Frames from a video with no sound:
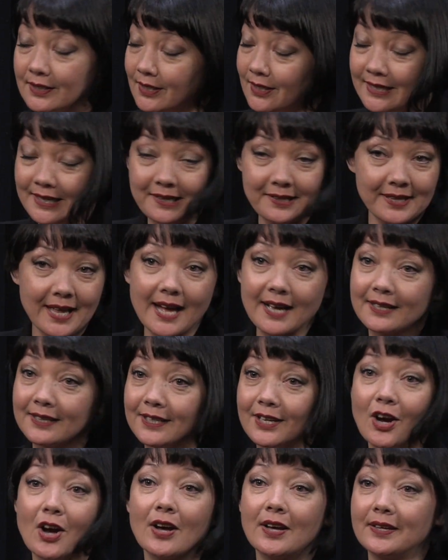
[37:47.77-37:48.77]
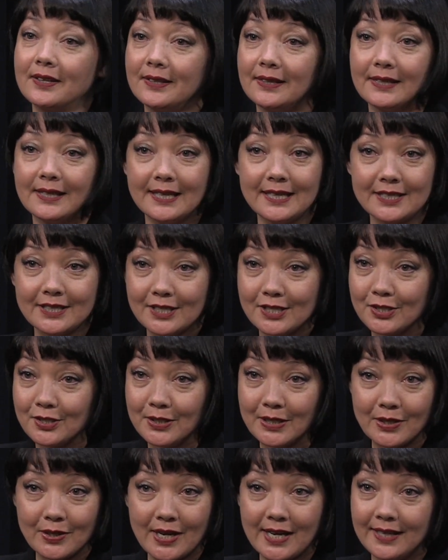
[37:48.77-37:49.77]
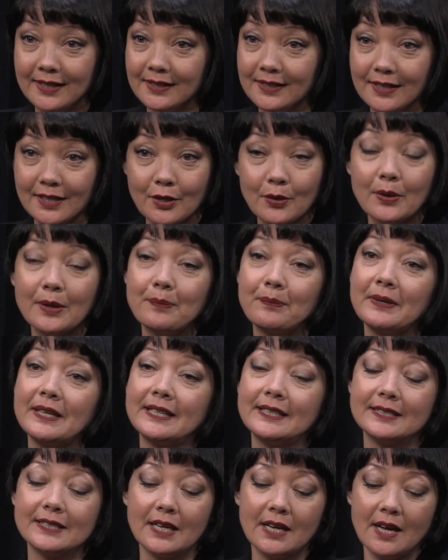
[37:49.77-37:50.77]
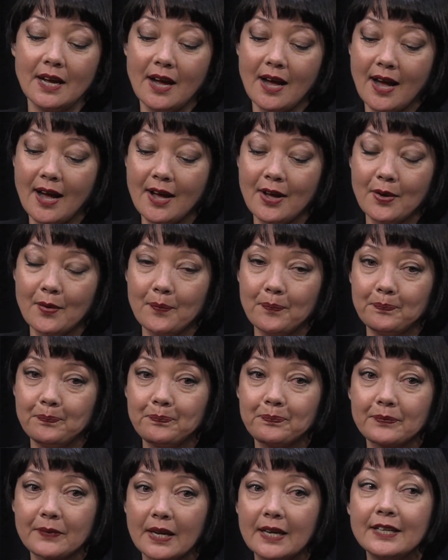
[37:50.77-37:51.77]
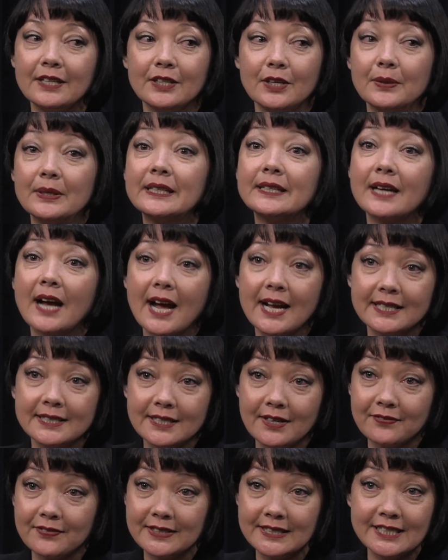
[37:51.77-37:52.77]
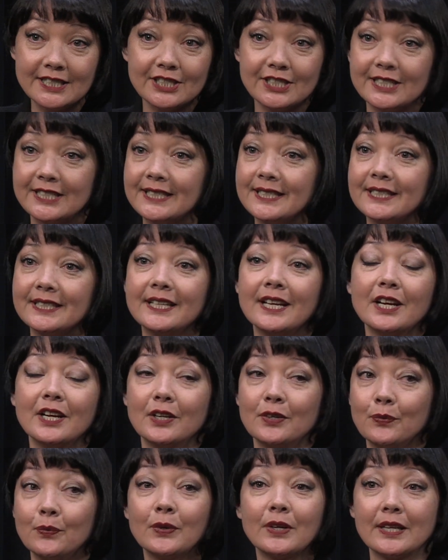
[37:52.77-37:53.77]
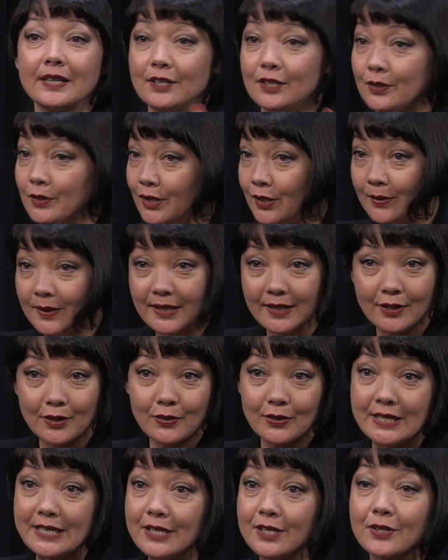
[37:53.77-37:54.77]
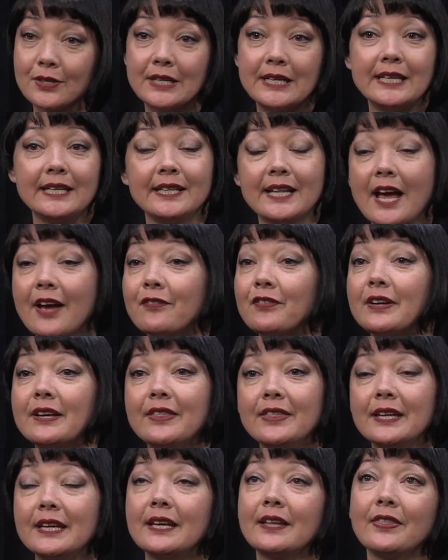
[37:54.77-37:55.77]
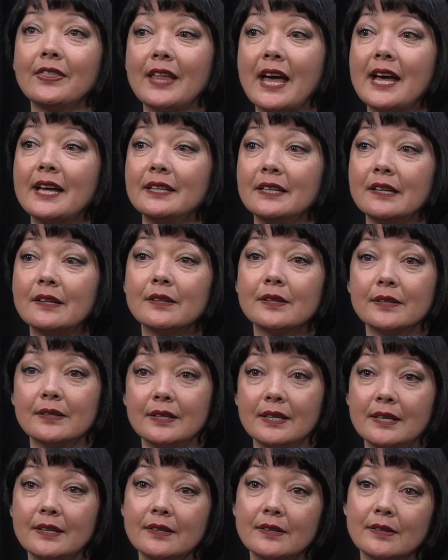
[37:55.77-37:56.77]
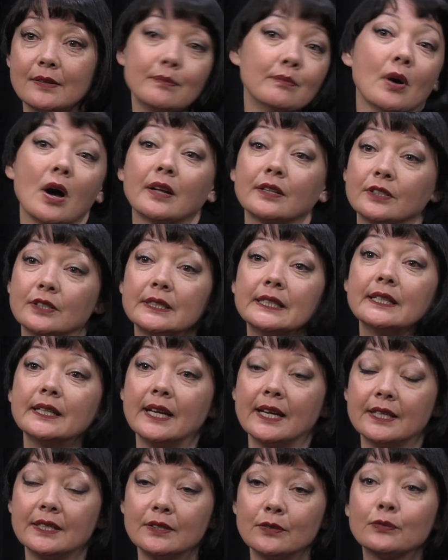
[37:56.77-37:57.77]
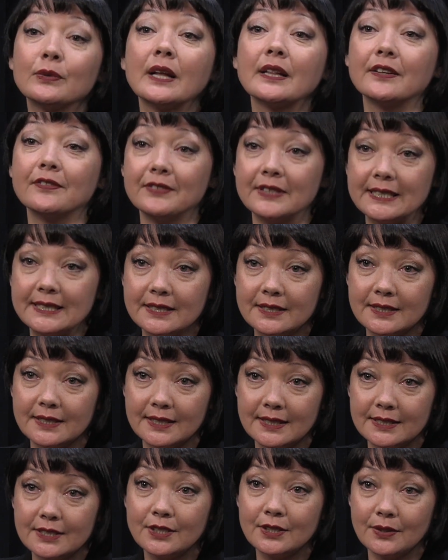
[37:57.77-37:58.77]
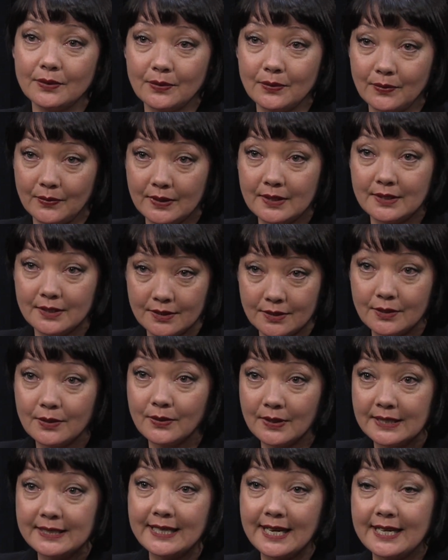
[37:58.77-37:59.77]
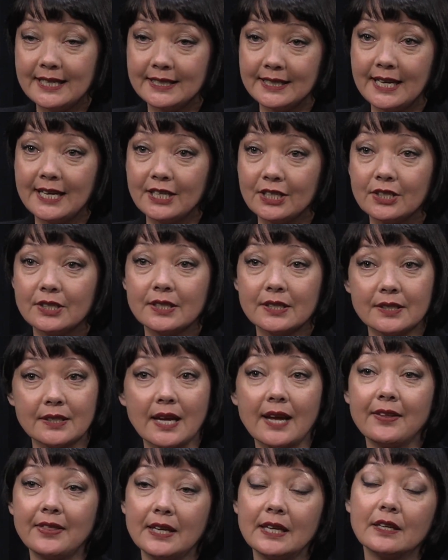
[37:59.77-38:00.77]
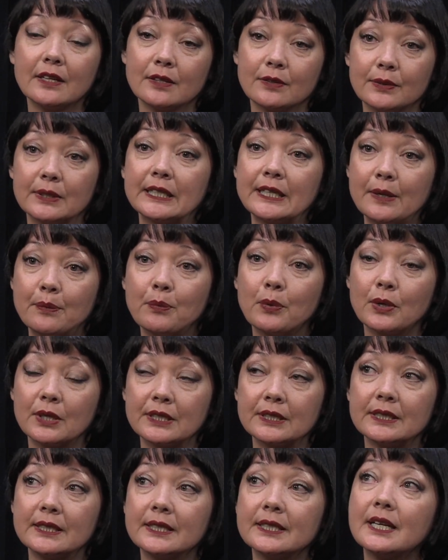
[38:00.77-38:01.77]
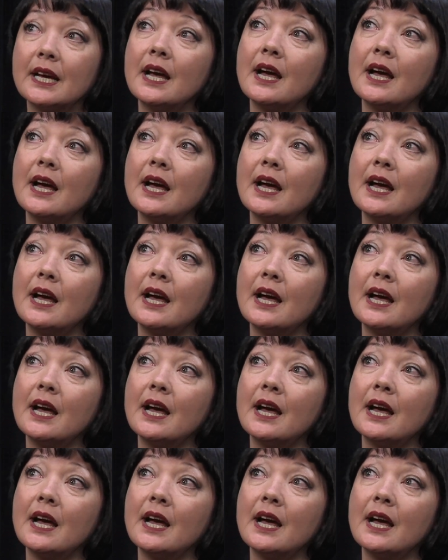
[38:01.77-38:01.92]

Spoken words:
exactly on the industry grade equipment, in high definition, we're using the green screen, everything that is modern and relevant to the day and age, I think is really important.